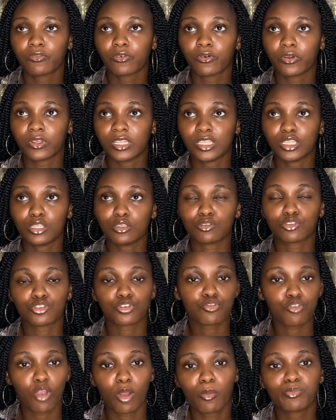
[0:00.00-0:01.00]
for the
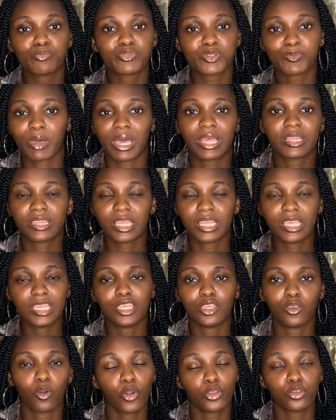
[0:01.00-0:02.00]
scrub spa
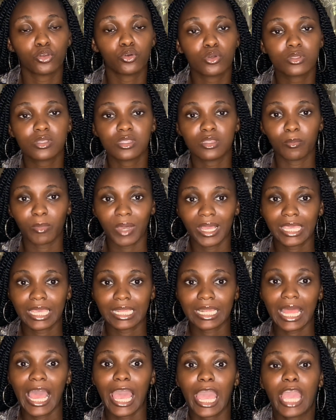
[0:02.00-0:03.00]
thingy, or you go to the
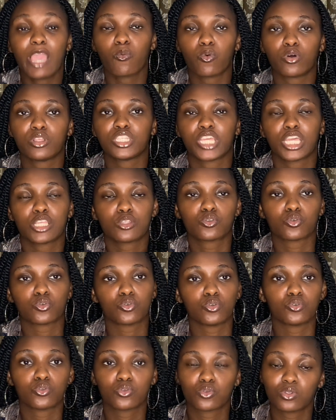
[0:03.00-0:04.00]
market. I wanted to
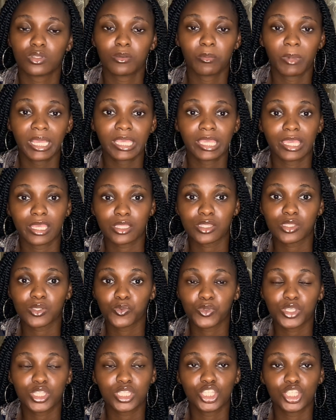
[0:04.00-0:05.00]
go to the market
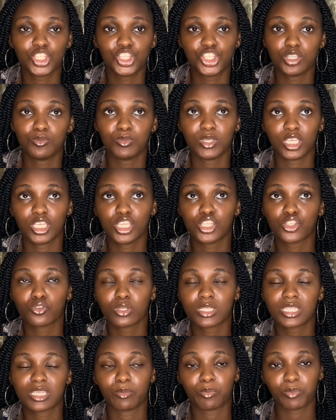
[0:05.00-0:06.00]
with Jimmie. It's
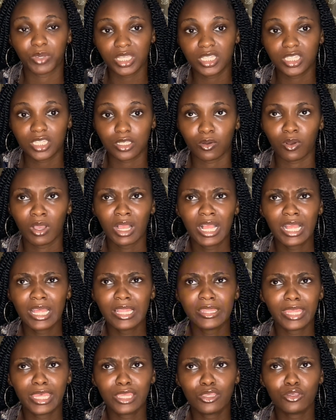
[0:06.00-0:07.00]
not a big deal.
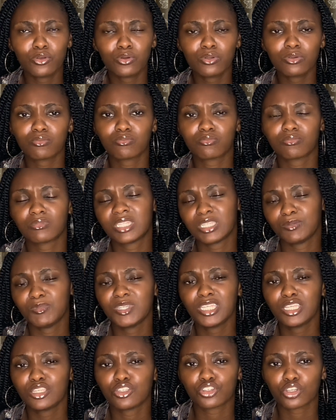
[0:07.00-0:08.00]
Then, you know,
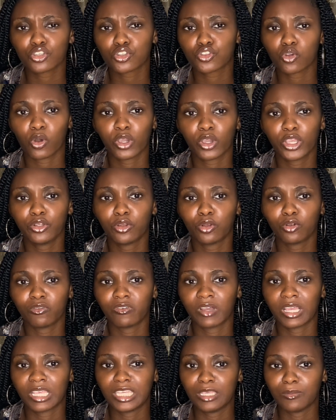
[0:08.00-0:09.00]
Timini is just talking all
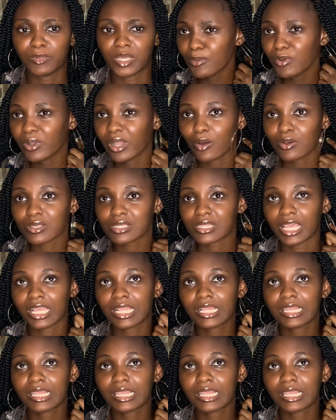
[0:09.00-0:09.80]
over him. Ebuka was like,